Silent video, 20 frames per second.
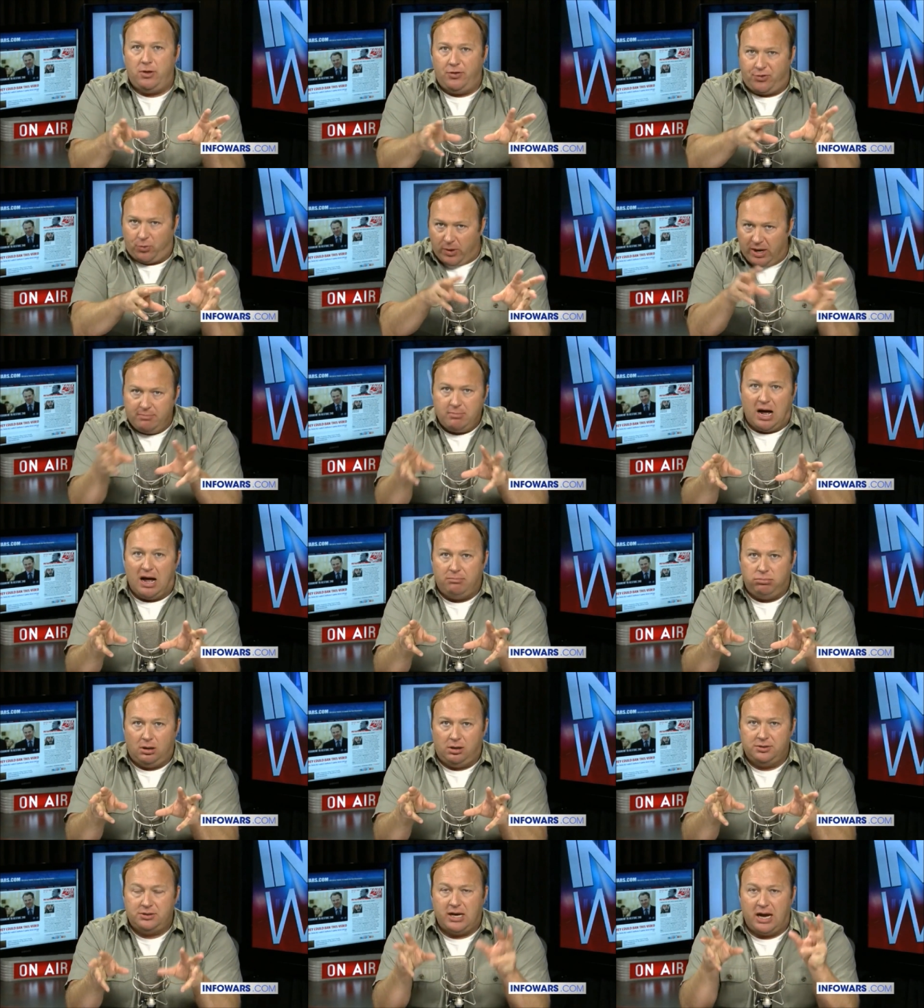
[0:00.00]
the three
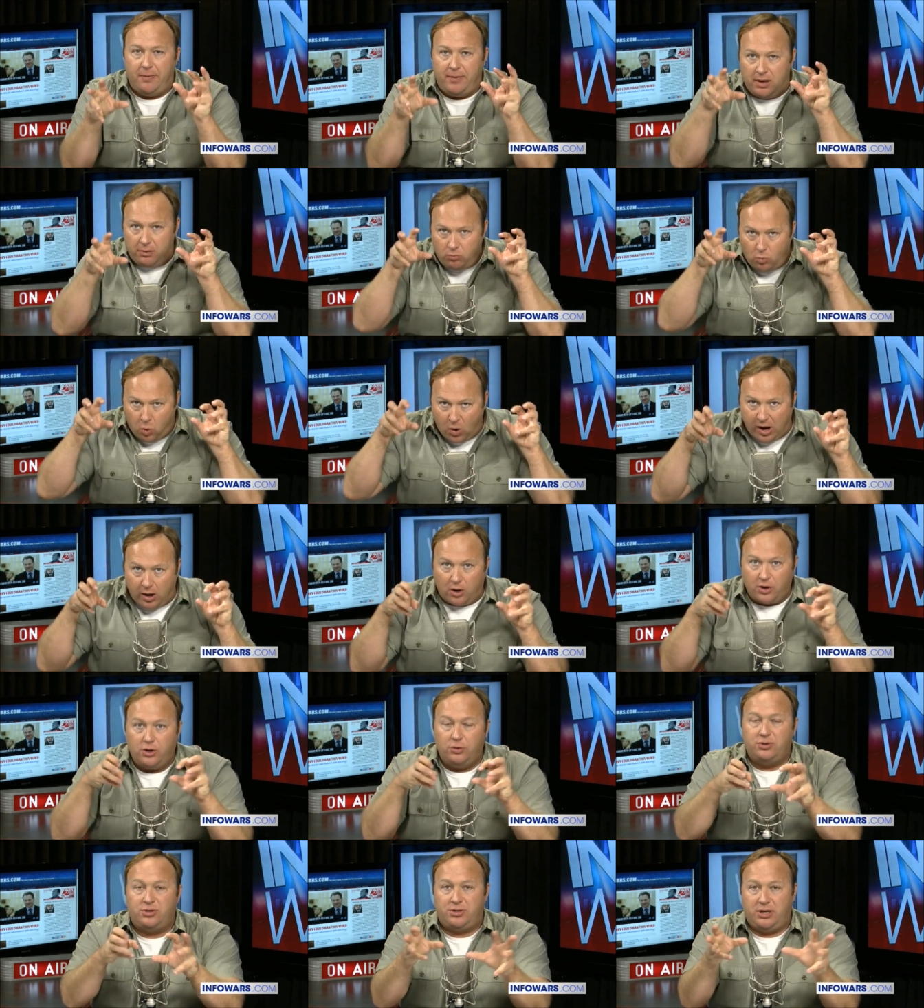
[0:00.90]
bubbles and then where
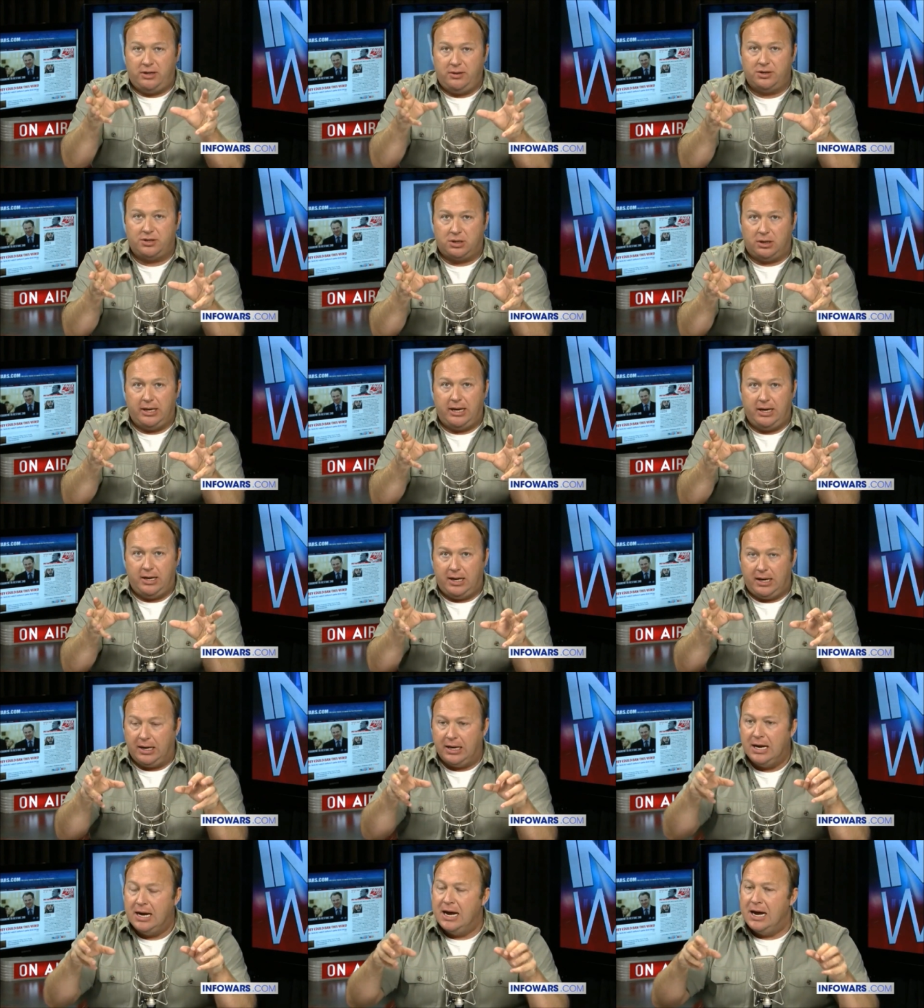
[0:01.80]
you see this
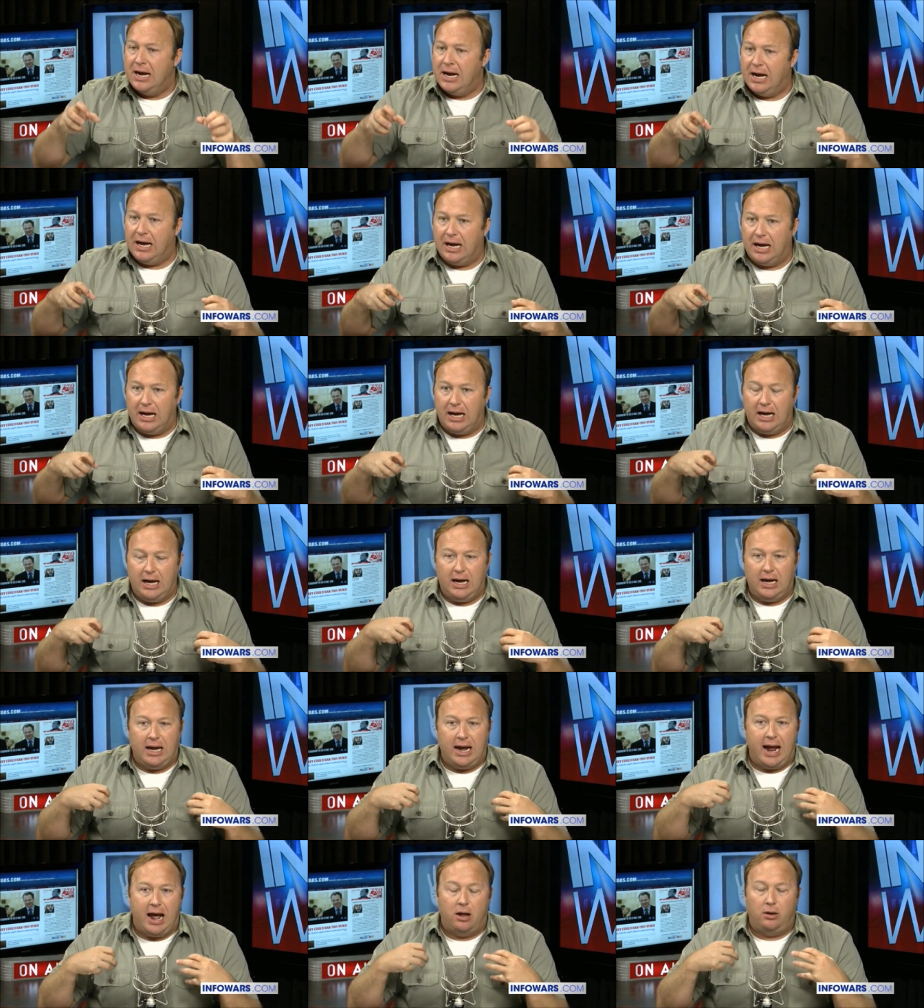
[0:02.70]
leading,
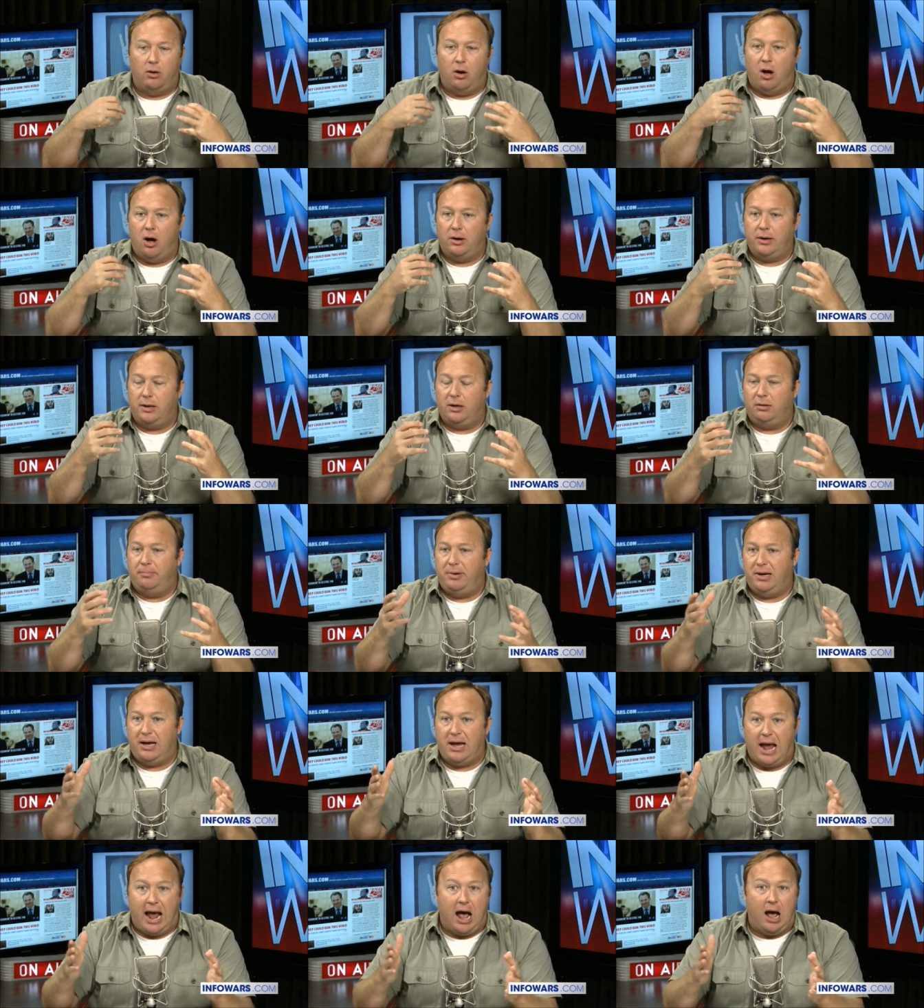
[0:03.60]
uh, how long it'll
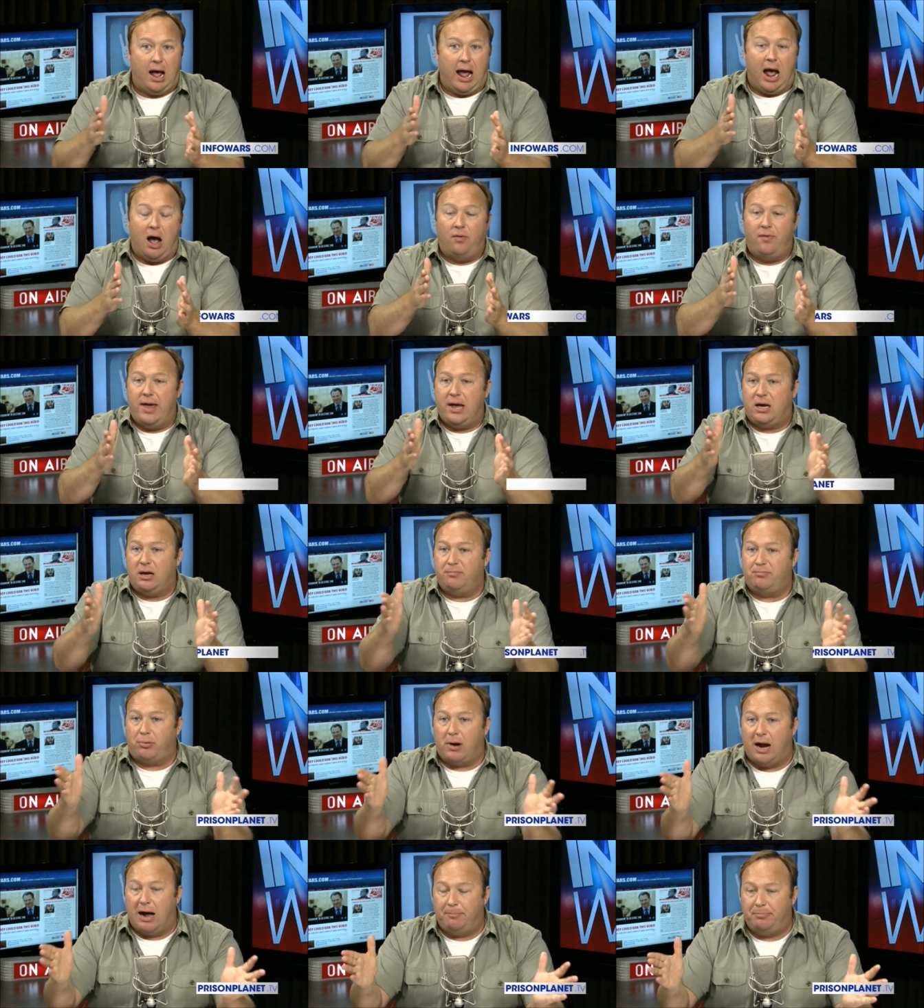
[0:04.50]
be, how, how, they can
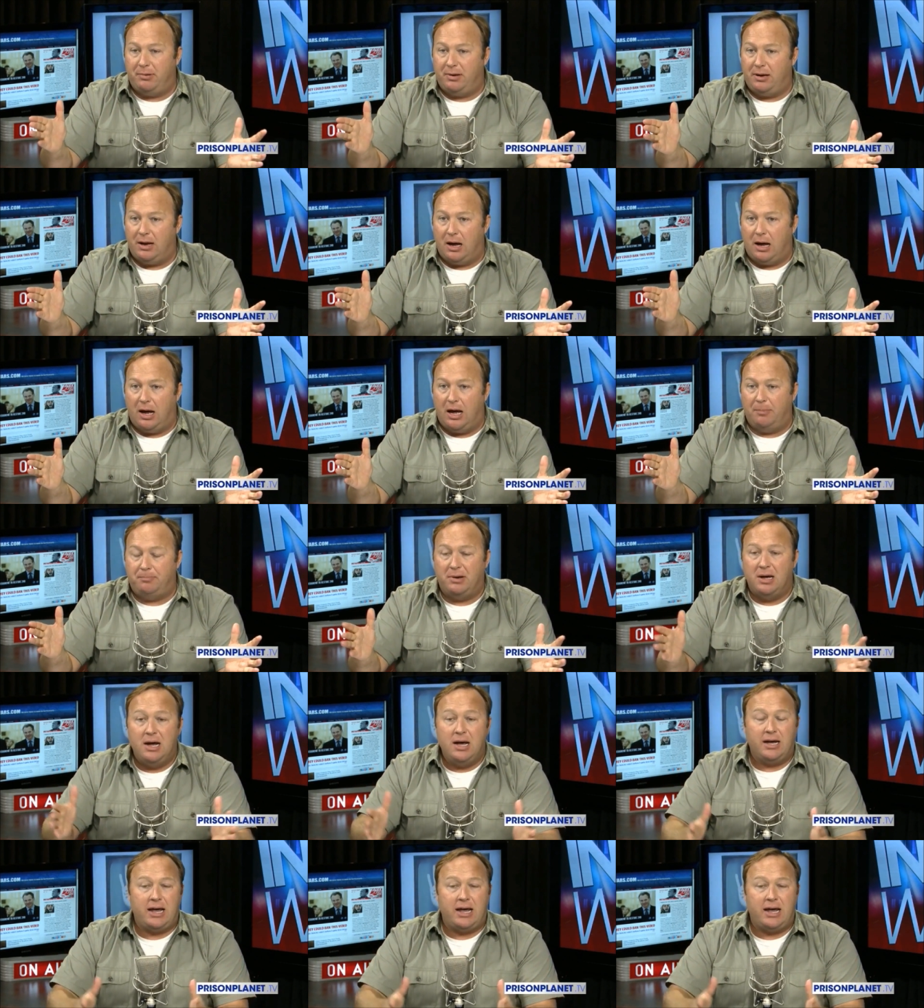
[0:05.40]
prop it up.